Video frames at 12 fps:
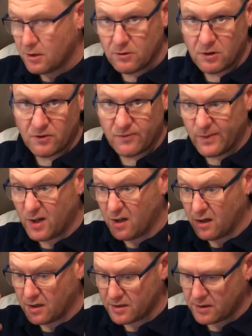with my
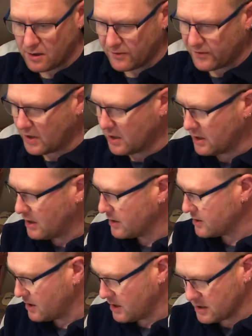eyesight failing
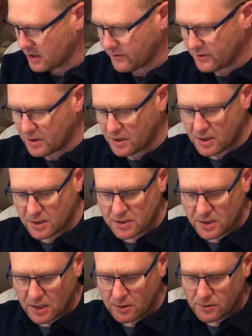as it is over the years
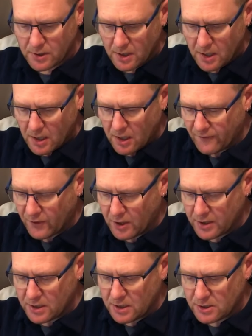now, I
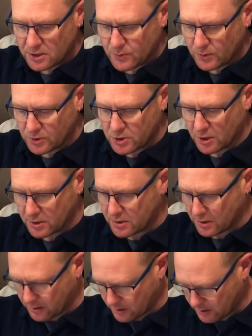find it easy to put the shot
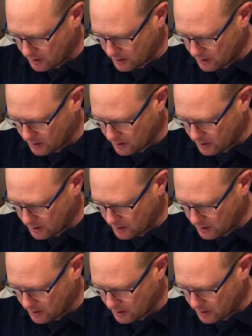on.